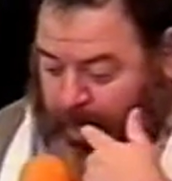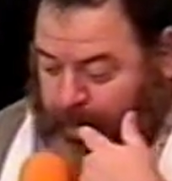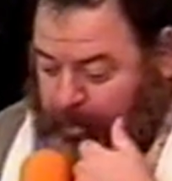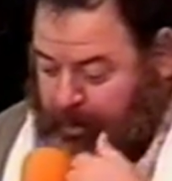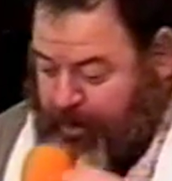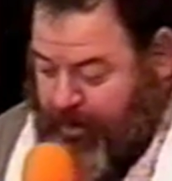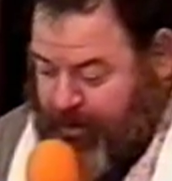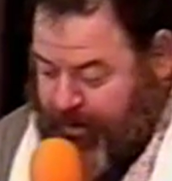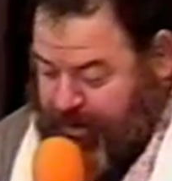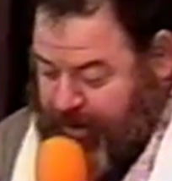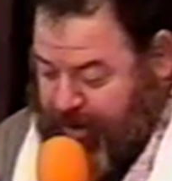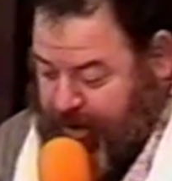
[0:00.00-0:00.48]

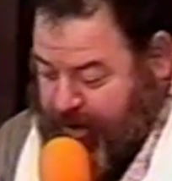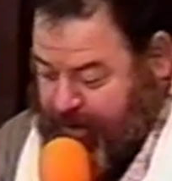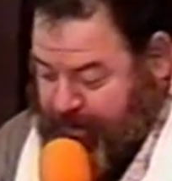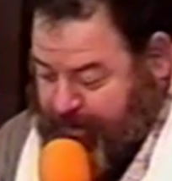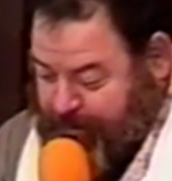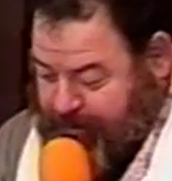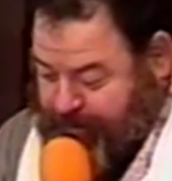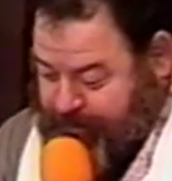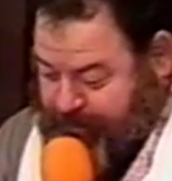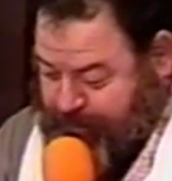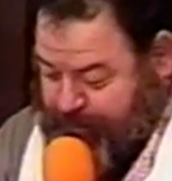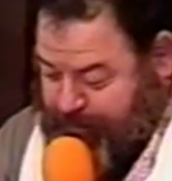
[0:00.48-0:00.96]
Maria,
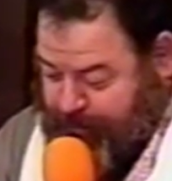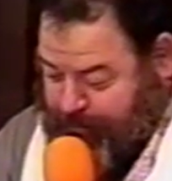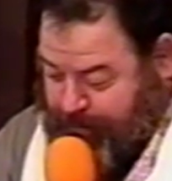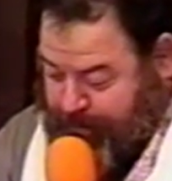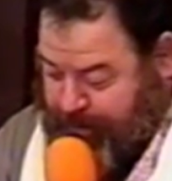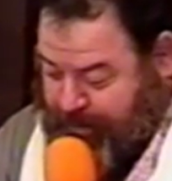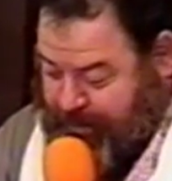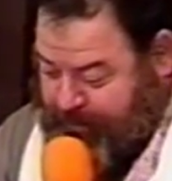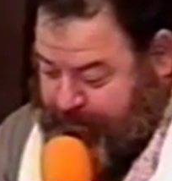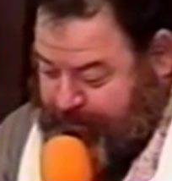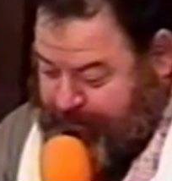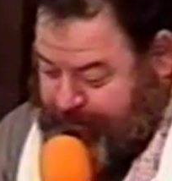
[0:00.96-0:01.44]

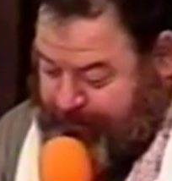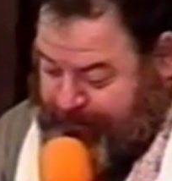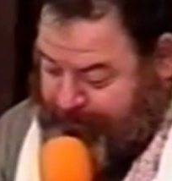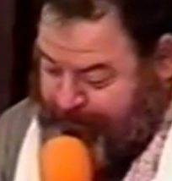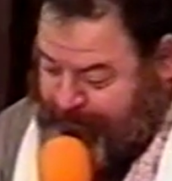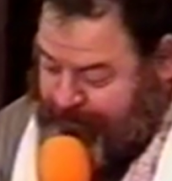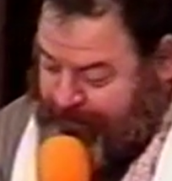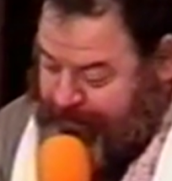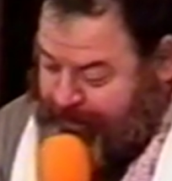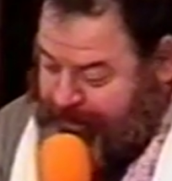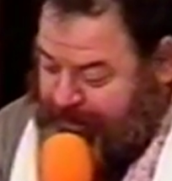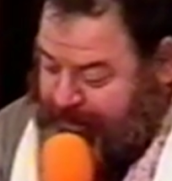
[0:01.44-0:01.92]
correct.
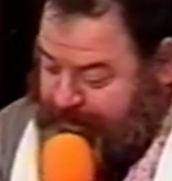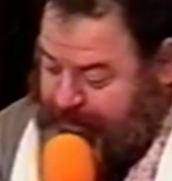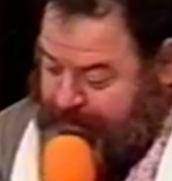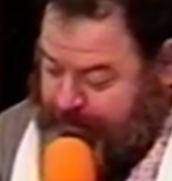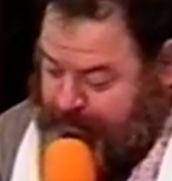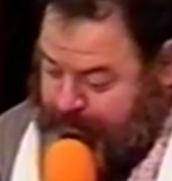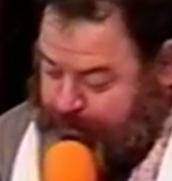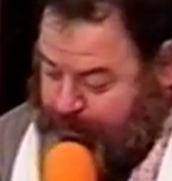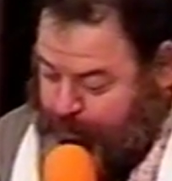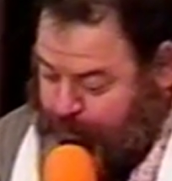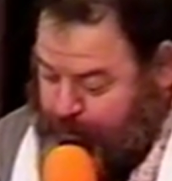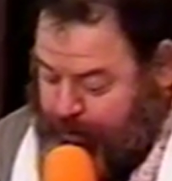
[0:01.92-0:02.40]

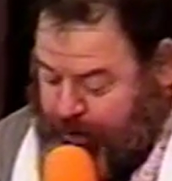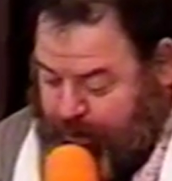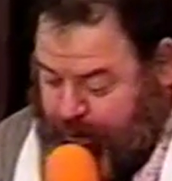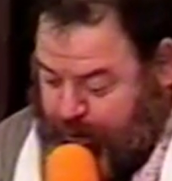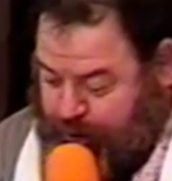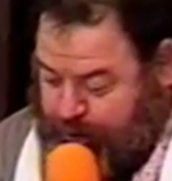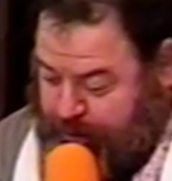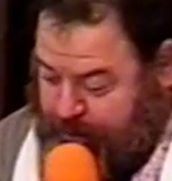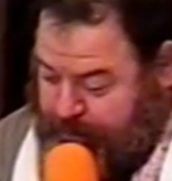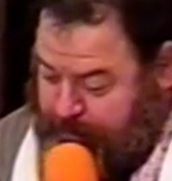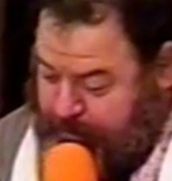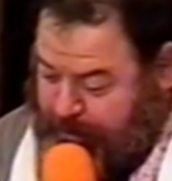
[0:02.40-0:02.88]
Baruch
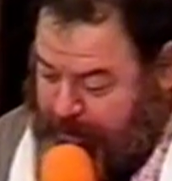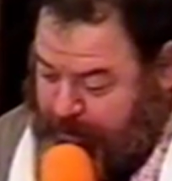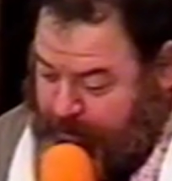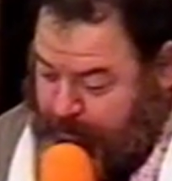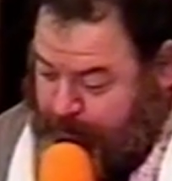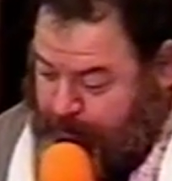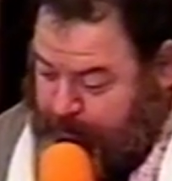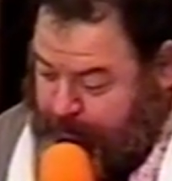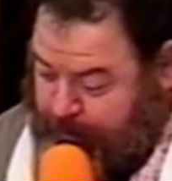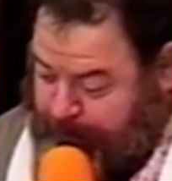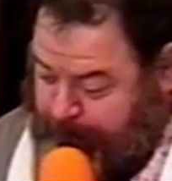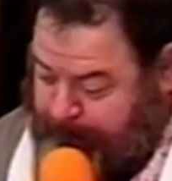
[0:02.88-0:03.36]
Hashem
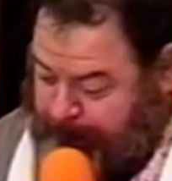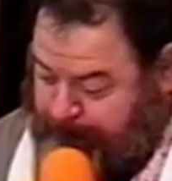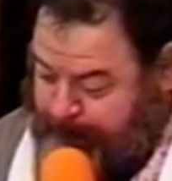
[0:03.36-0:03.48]
Yahweh.